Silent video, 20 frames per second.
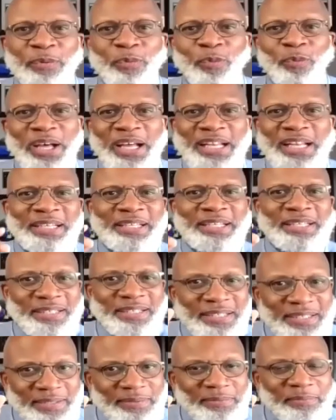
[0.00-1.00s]
that mm-hmm
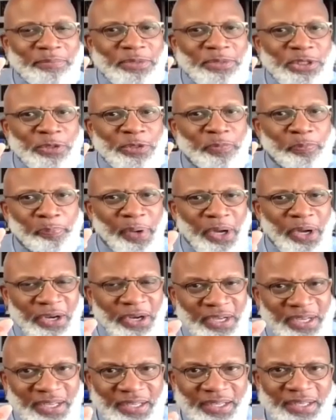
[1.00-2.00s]

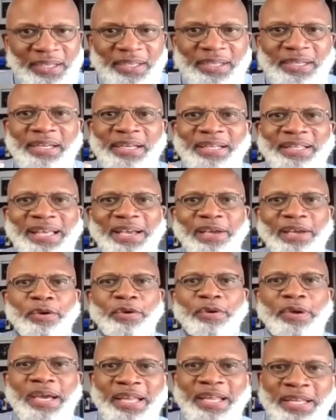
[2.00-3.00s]
spark that
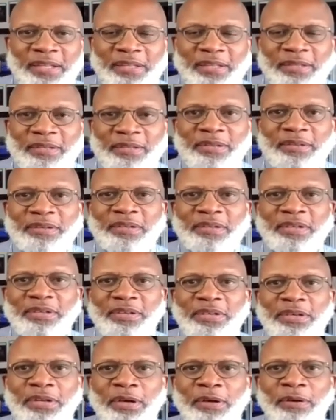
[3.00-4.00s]
created,
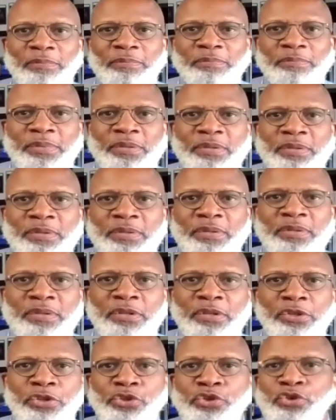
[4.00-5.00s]
you know,
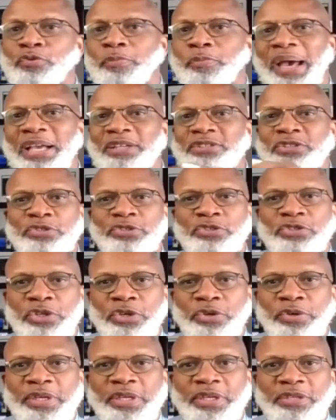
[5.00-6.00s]
two bachelor's
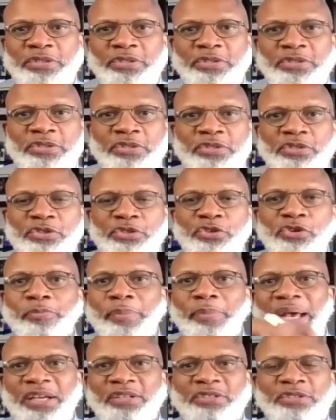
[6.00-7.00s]
degrees,
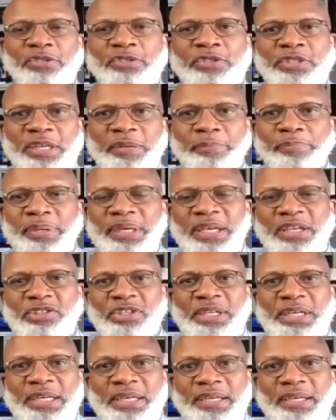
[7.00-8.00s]
two masters, and a
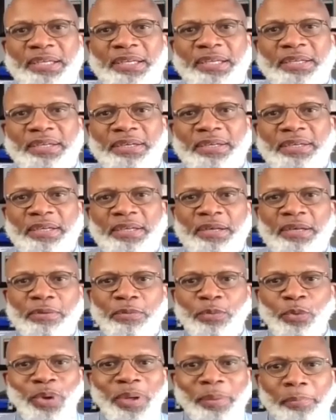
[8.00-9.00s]
PhD. You
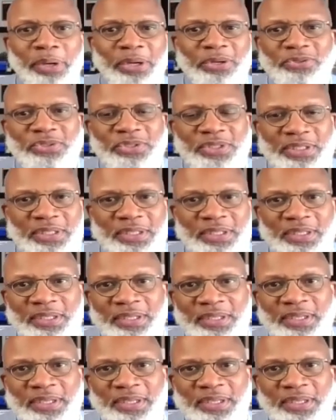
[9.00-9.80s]
know, one person.